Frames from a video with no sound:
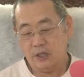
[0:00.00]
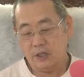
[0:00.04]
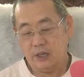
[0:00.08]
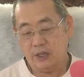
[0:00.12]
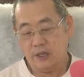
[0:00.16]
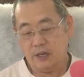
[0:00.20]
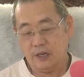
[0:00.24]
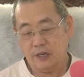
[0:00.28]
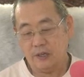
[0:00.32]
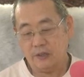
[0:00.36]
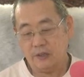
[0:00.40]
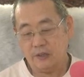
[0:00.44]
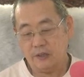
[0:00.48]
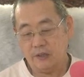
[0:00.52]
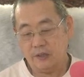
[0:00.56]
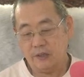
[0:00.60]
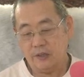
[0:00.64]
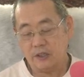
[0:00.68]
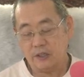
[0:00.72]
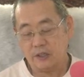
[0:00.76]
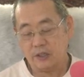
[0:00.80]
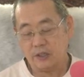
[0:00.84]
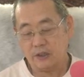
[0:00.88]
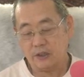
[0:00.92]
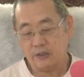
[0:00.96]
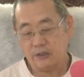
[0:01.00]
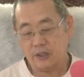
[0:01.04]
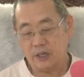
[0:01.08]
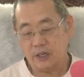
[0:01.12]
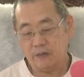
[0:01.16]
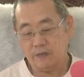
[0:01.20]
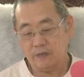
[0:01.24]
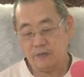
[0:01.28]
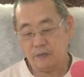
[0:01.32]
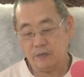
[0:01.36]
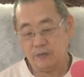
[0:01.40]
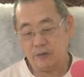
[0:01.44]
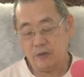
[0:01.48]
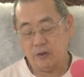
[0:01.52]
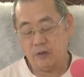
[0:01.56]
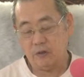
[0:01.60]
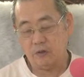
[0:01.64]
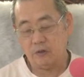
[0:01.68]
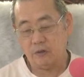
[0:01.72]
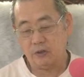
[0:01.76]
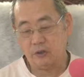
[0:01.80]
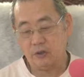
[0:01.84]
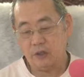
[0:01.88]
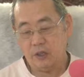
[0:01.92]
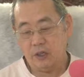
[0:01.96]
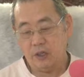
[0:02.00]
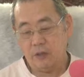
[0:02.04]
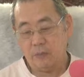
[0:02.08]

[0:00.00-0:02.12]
And they can strive for those,